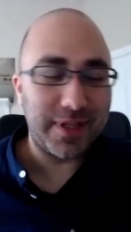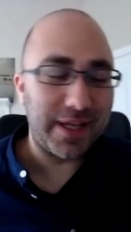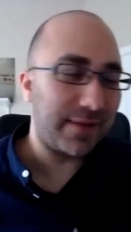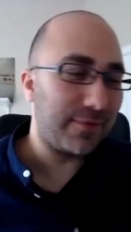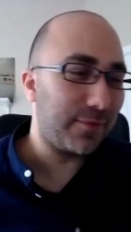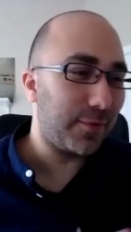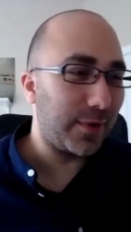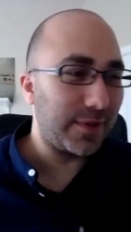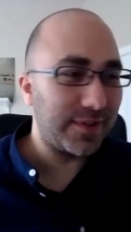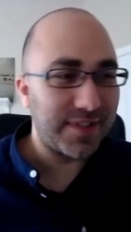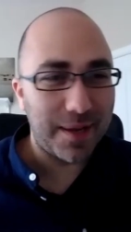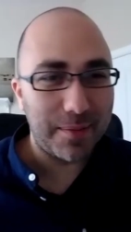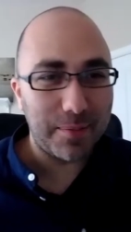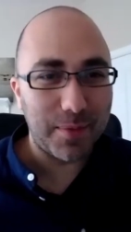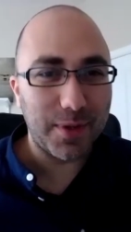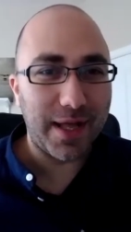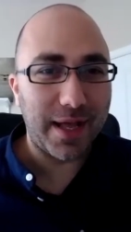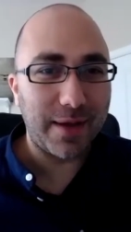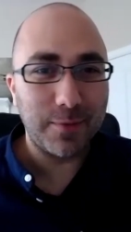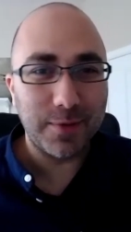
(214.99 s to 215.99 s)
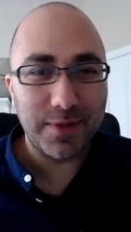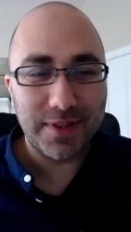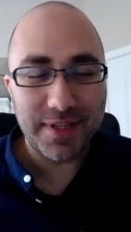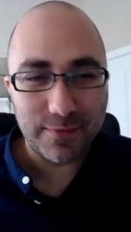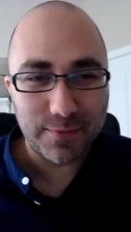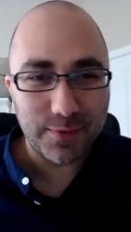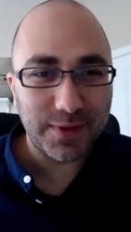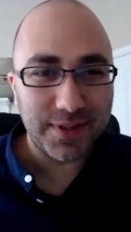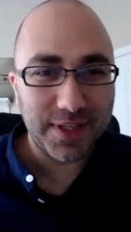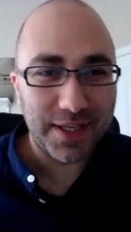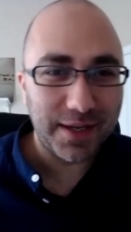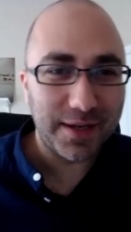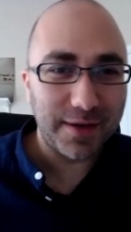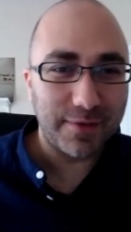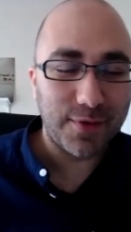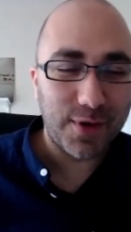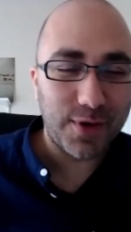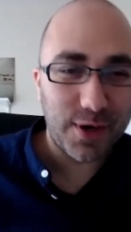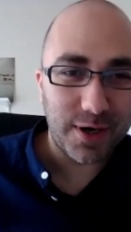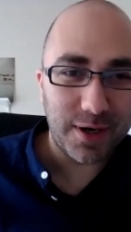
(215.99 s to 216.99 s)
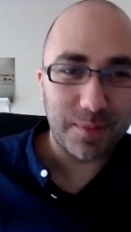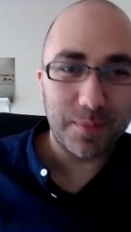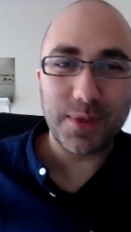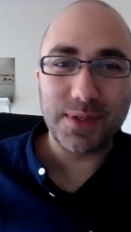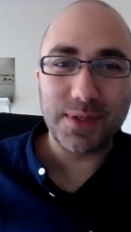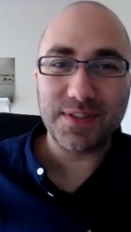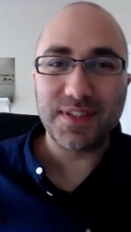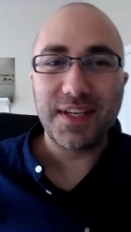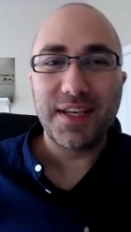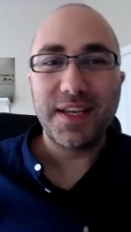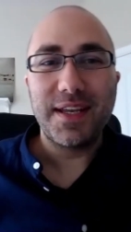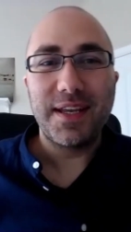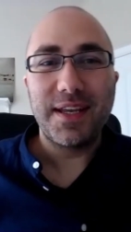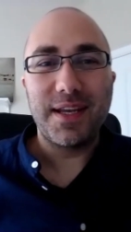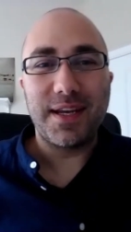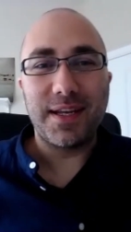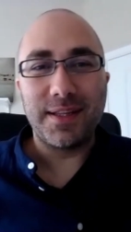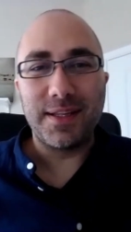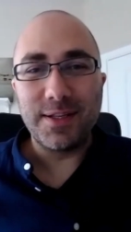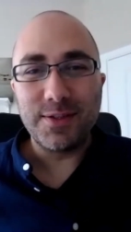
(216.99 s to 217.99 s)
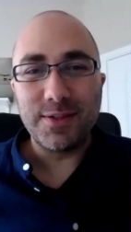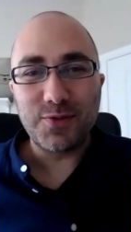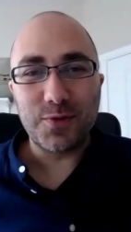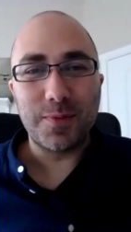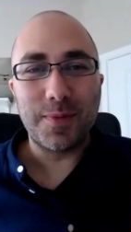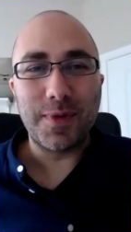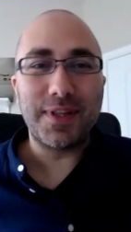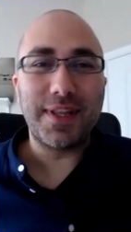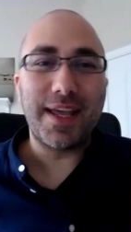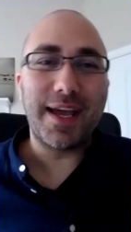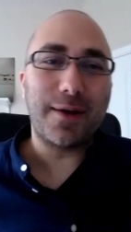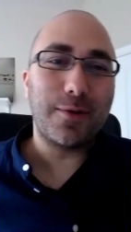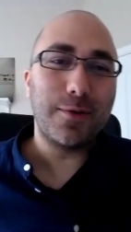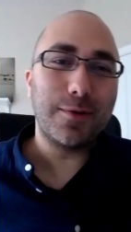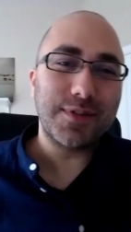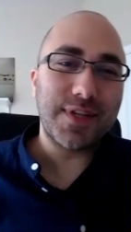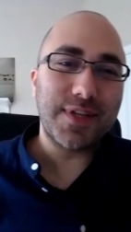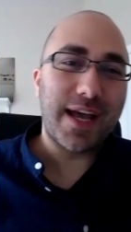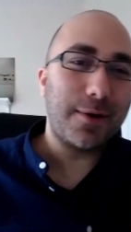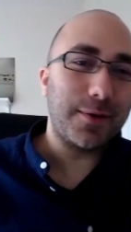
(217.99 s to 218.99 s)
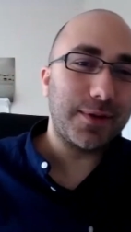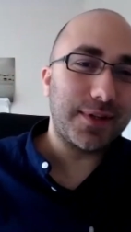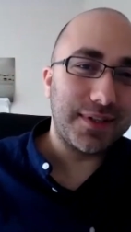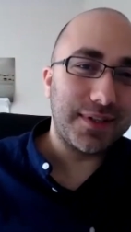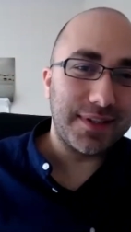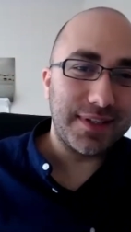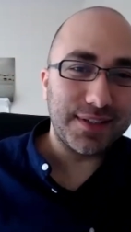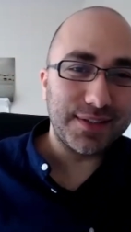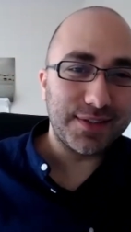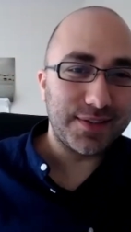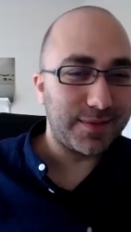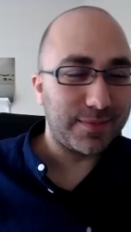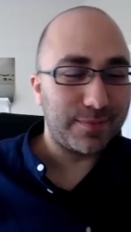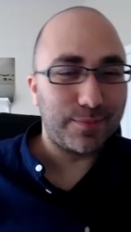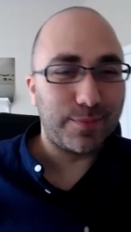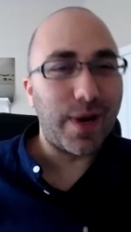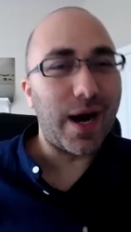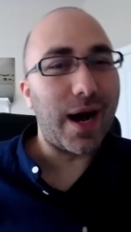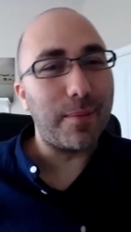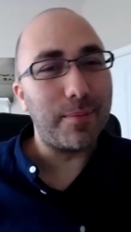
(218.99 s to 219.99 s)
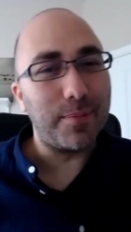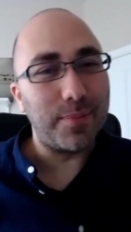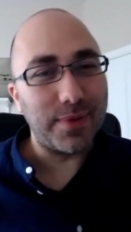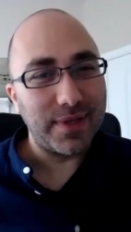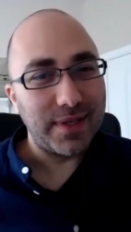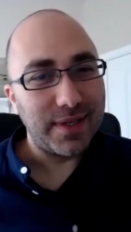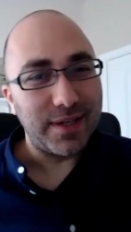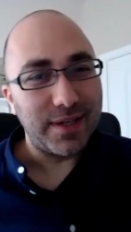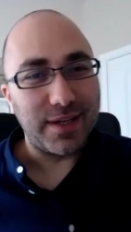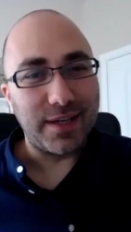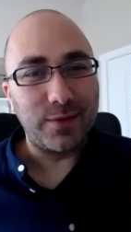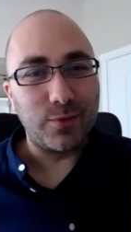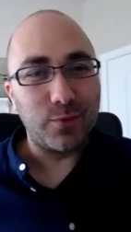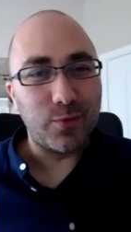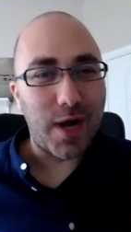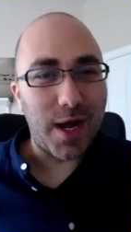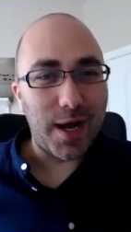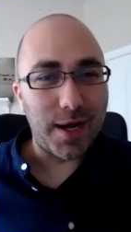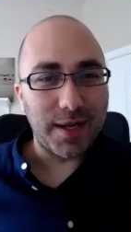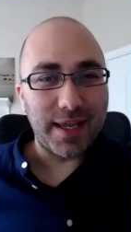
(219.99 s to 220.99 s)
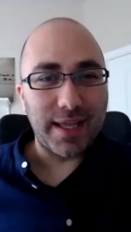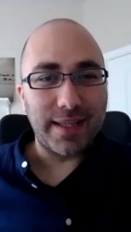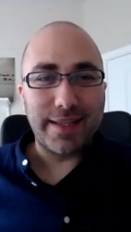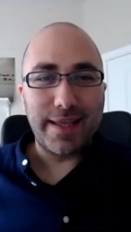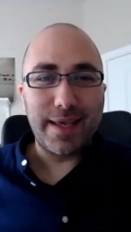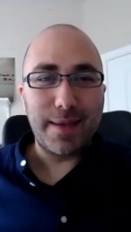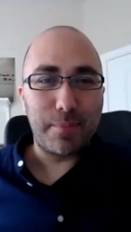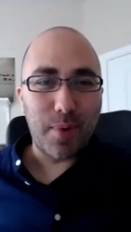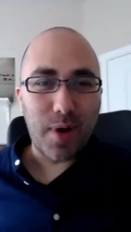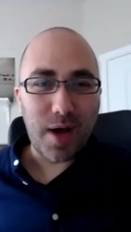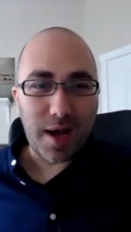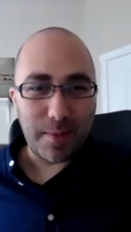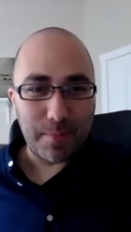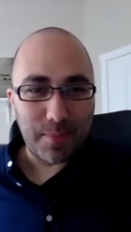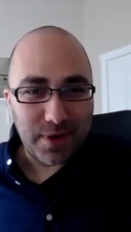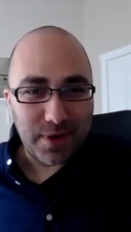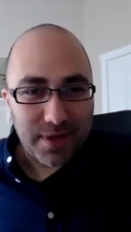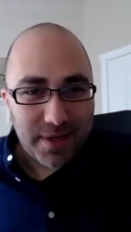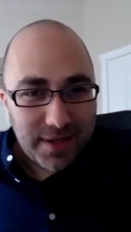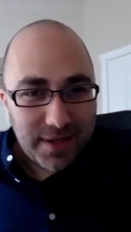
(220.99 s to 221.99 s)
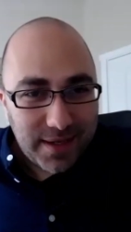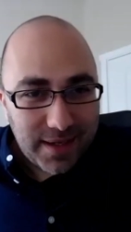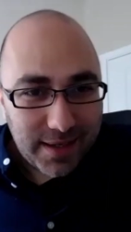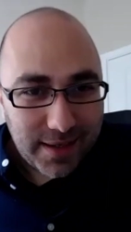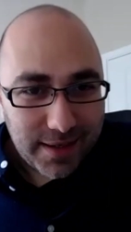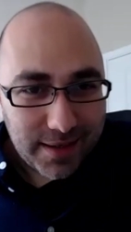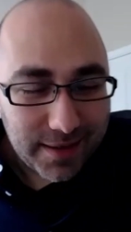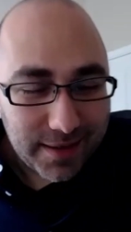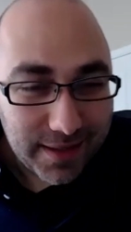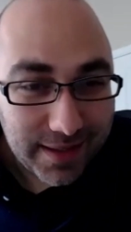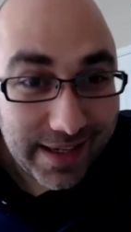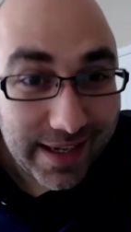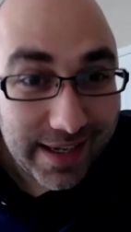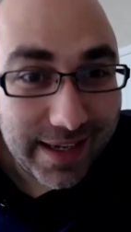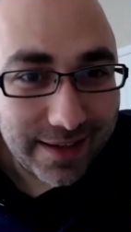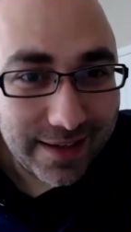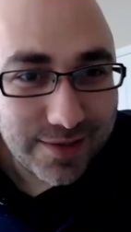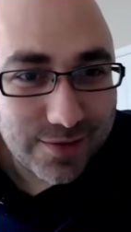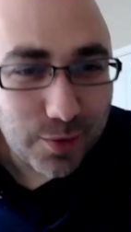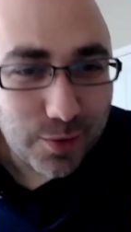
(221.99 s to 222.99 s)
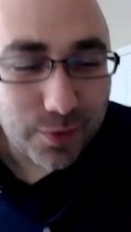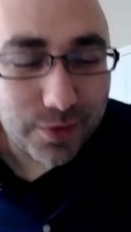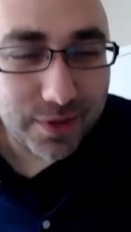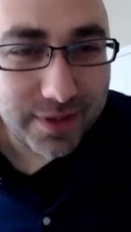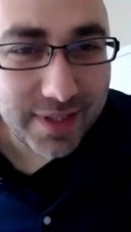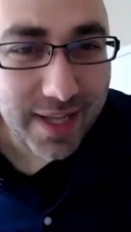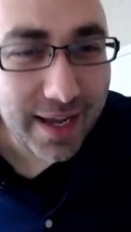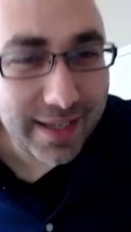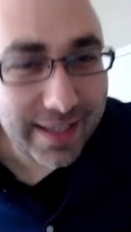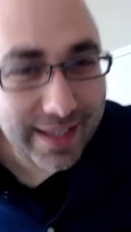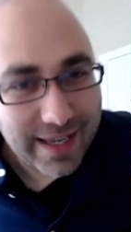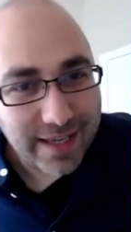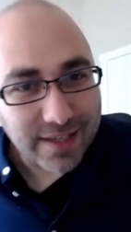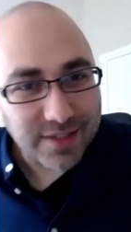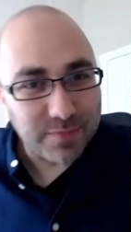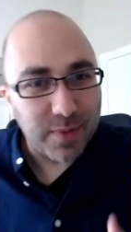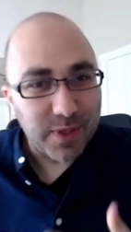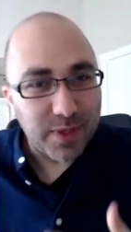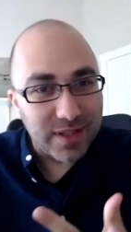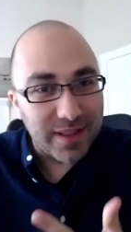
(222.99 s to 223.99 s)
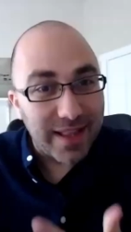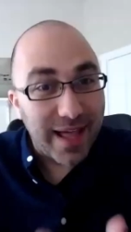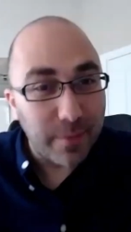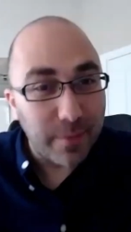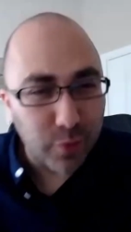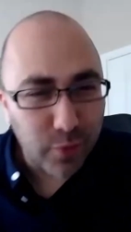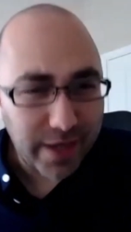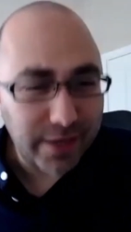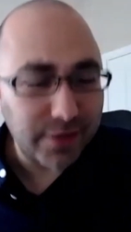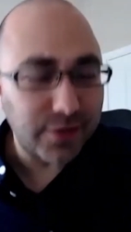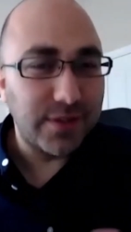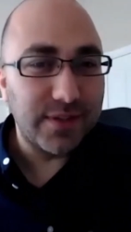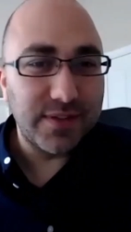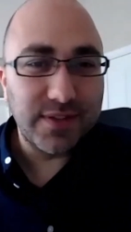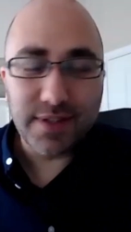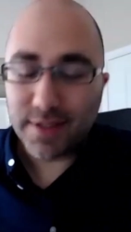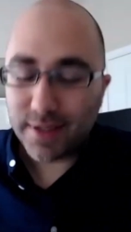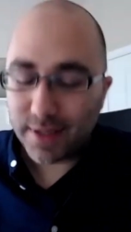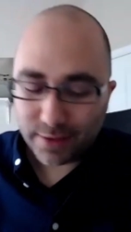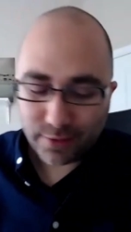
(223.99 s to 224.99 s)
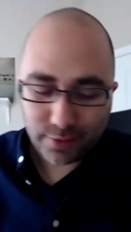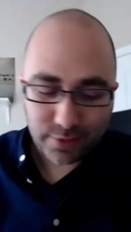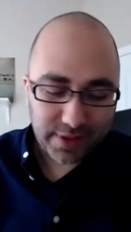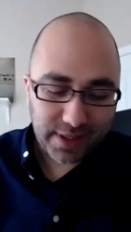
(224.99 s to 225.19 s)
Like, for example, I would never think of harp as an instrument that goes out and does pop and rock and hip hop gigs, or not gigs, but collaborations and other